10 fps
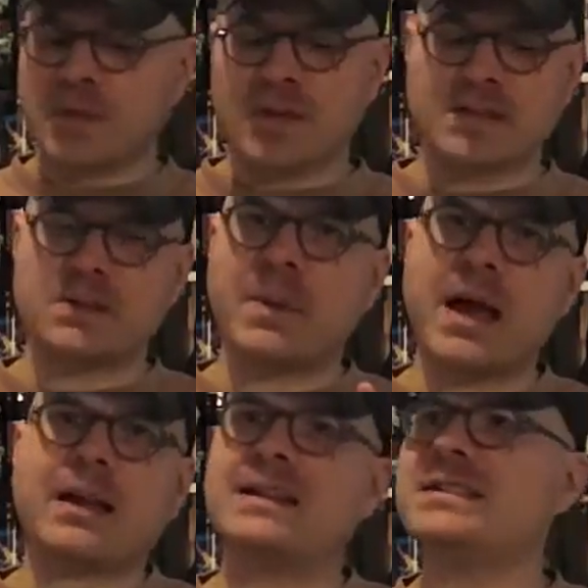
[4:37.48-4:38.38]
This is
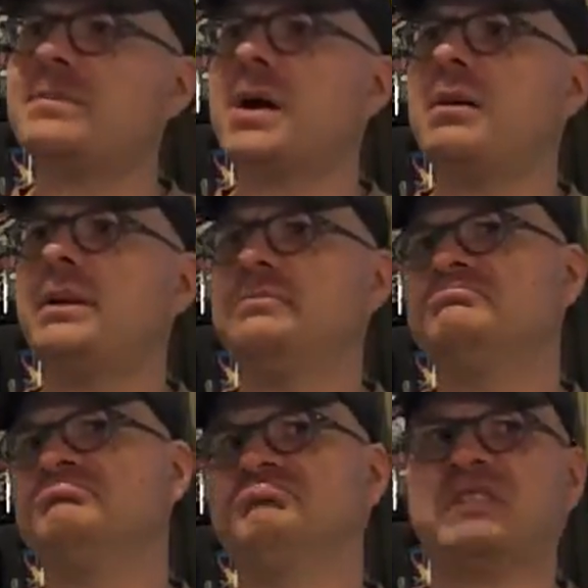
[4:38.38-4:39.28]
about, I'd say, probably,
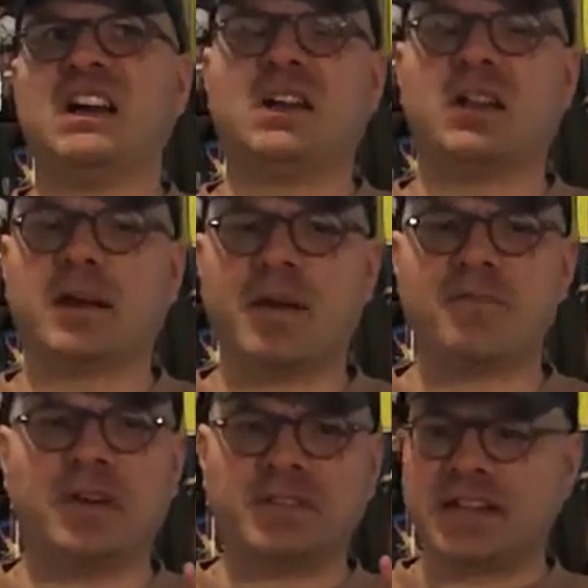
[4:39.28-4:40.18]
I don't know, like about
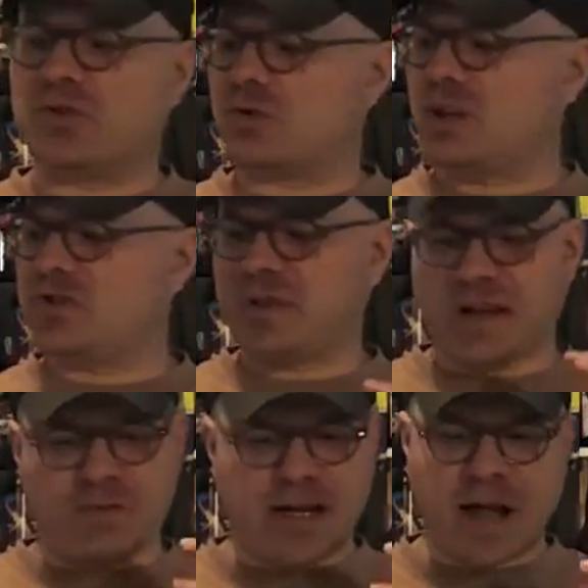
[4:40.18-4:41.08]
50 degrees in
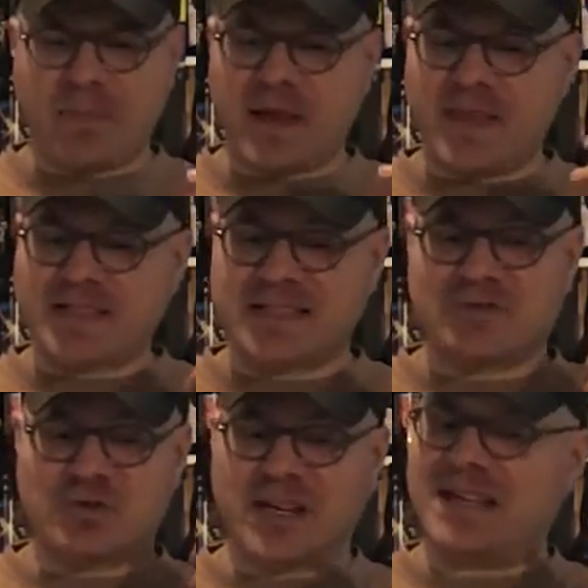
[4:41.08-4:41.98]
it right now, man. This is
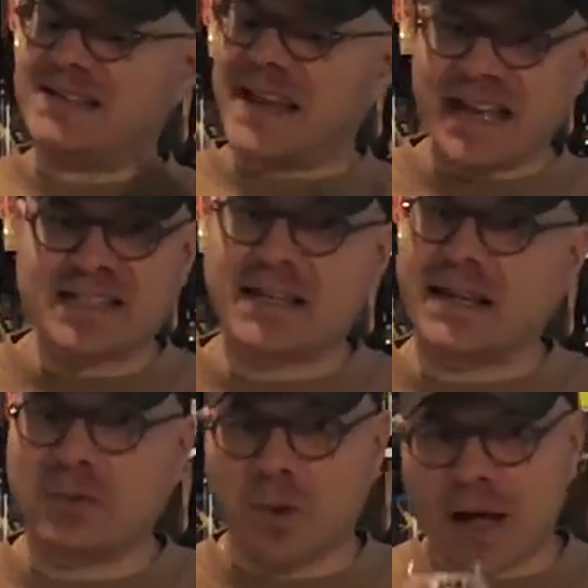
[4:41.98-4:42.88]
drinking tasty.
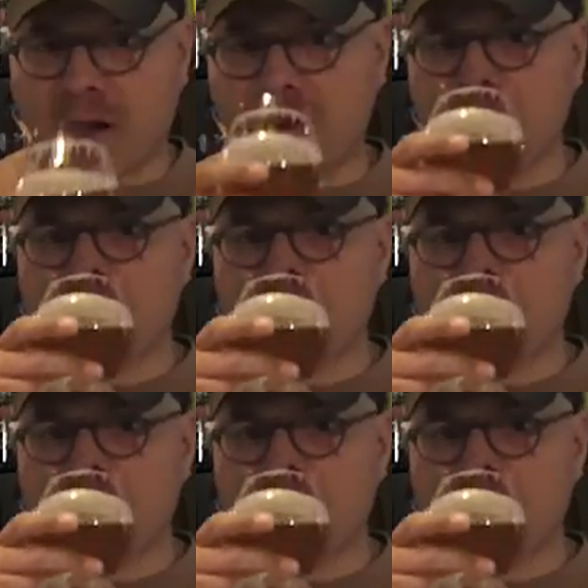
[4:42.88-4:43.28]
Wow.